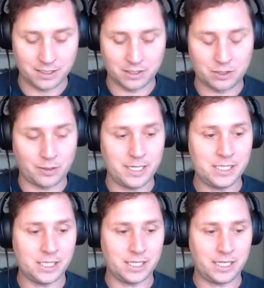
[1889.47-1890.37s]
so I need
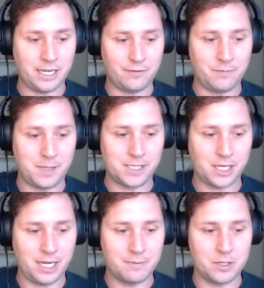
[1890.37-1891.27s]
to have my
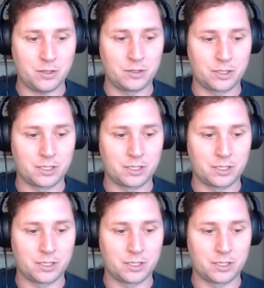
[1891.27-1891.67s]
type node,